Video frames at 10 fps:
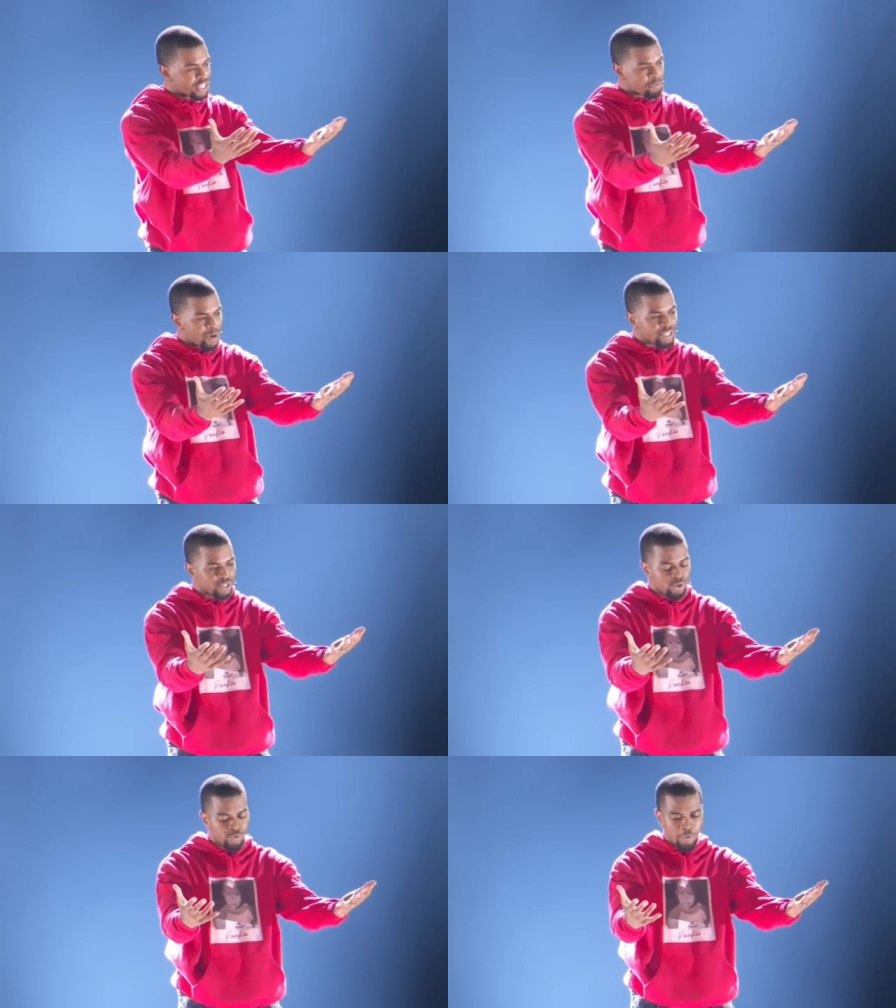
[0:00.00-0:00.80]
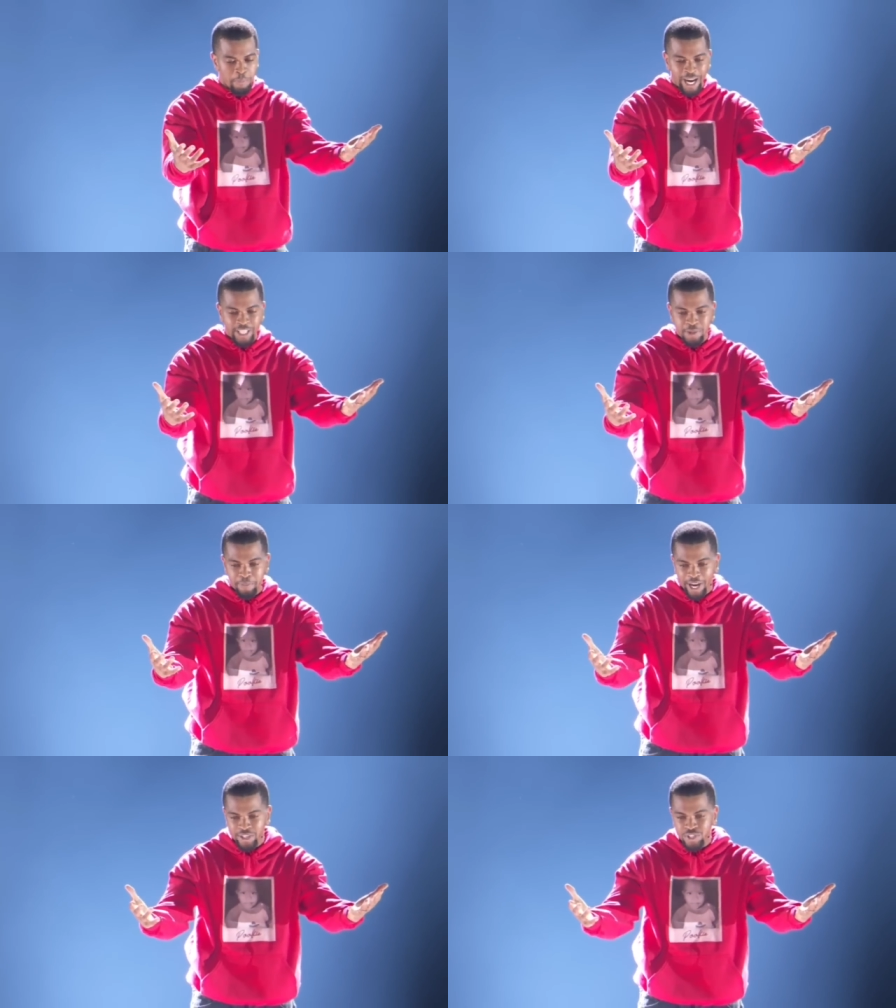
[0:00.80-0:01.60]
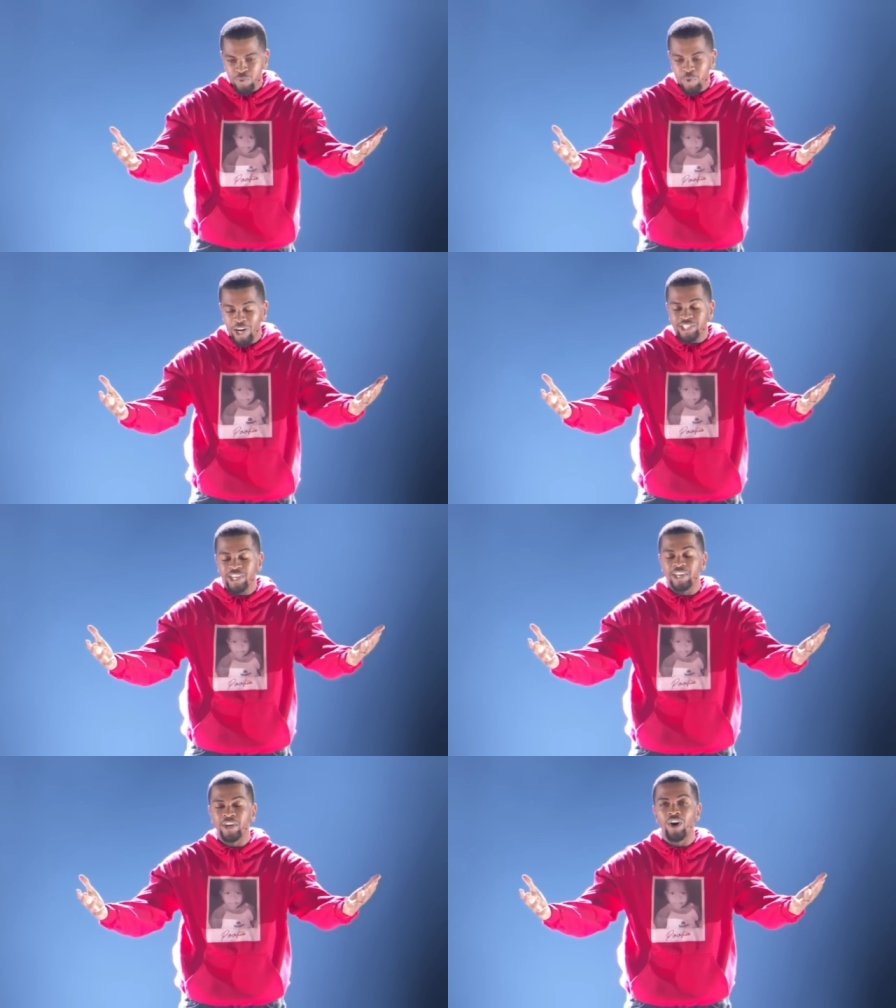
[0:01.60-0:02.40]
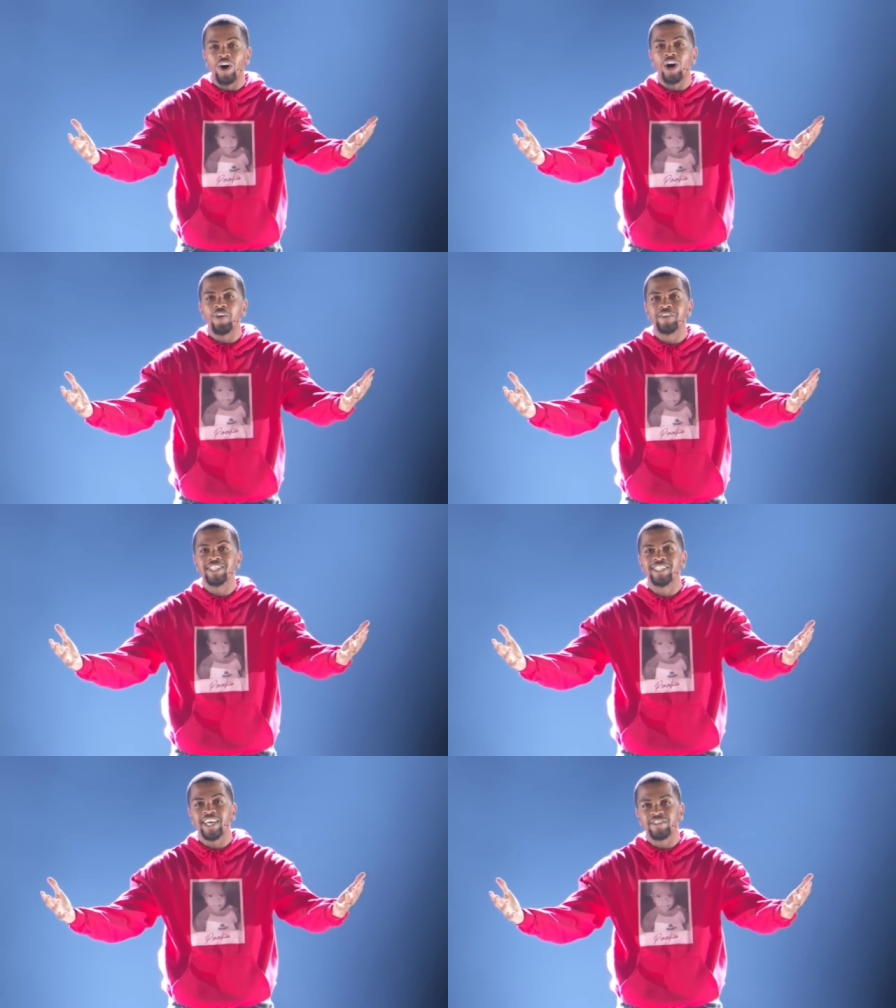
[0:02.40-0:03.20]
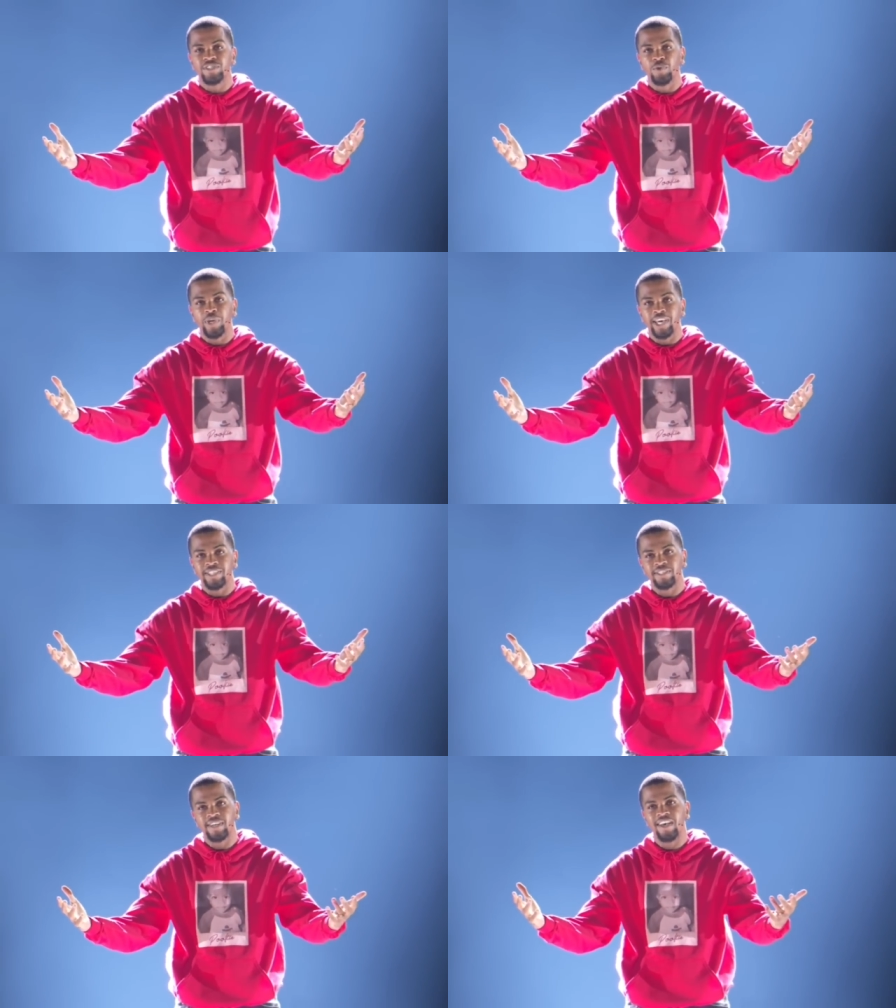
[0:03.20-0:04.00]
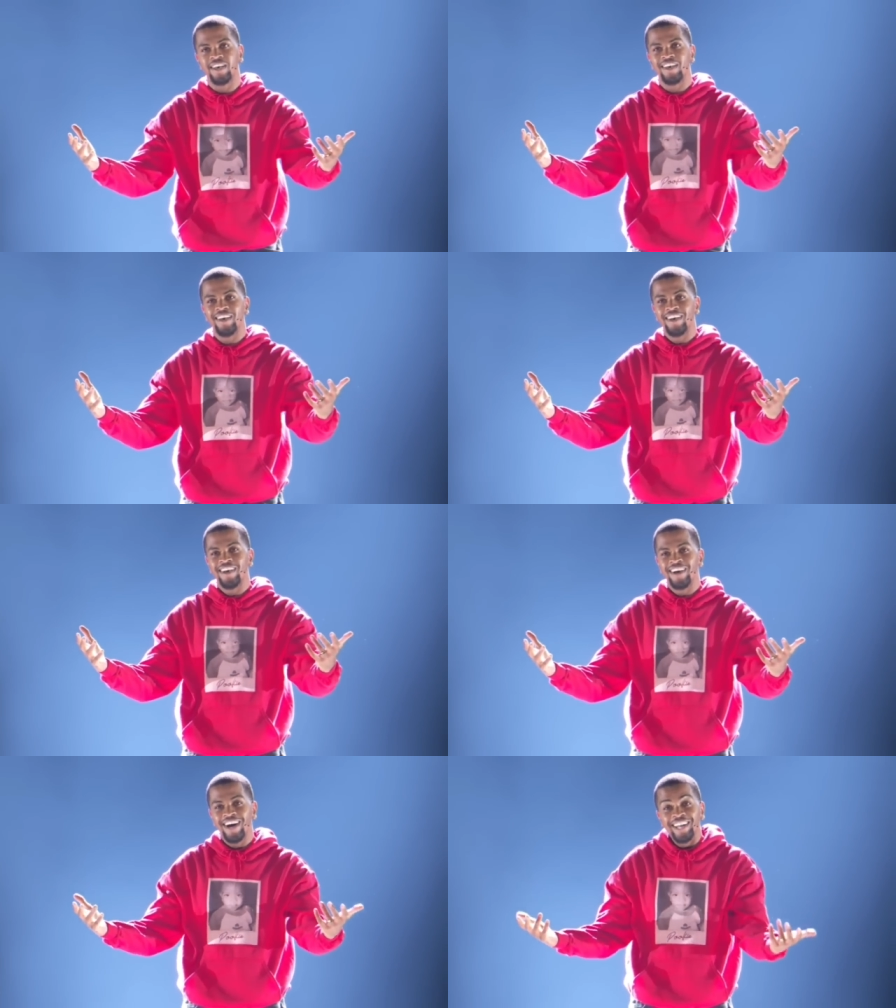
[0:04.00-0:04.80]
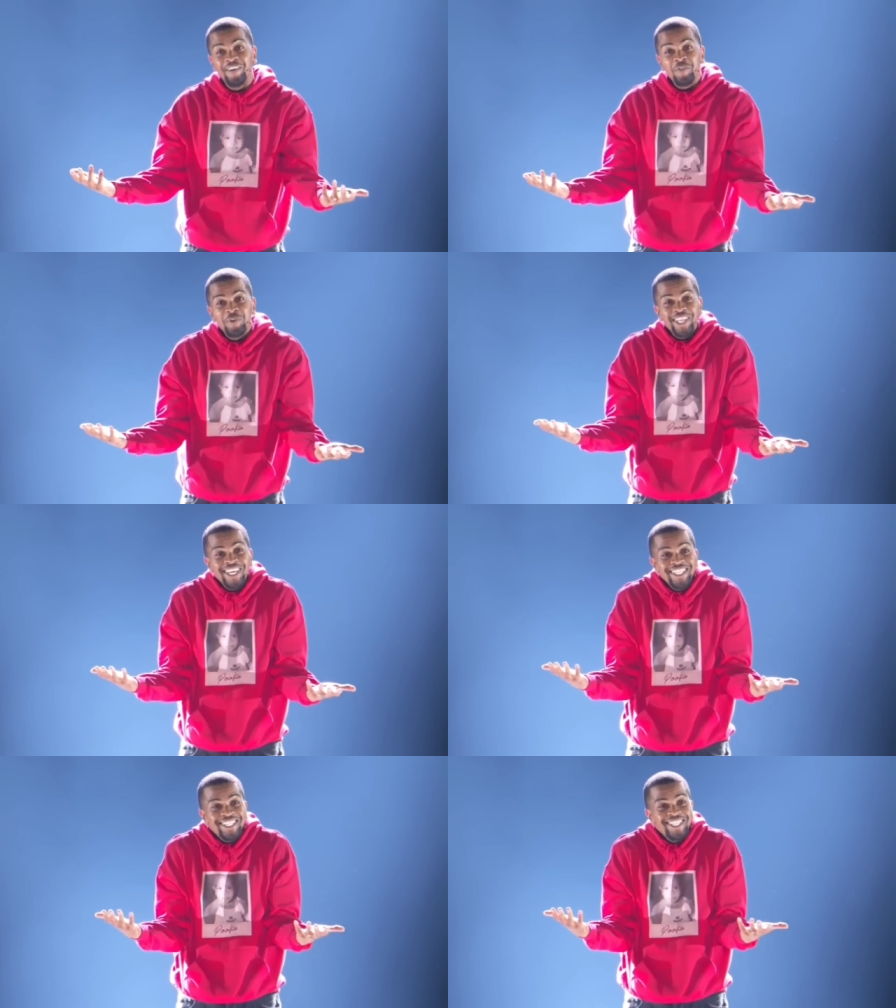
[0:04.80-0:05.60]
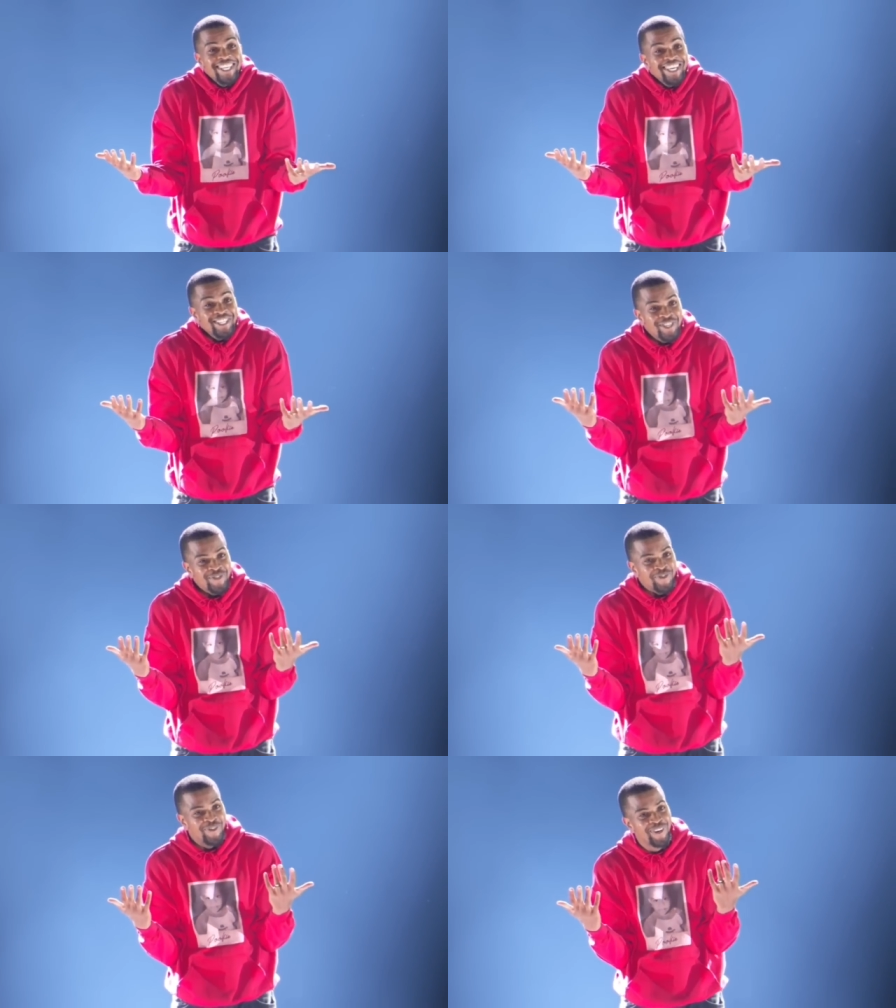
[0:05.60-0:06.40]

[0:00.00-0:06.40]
spectacle for passerbyers to watch in awe of its death. So yes, I never really understood the issue.